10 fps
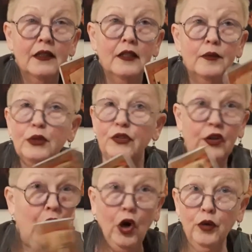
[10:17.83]
Because at
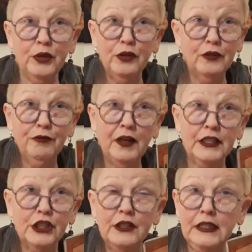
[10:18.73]
home, you're not
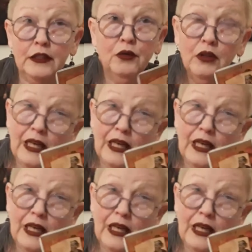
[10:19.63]
functioning at all.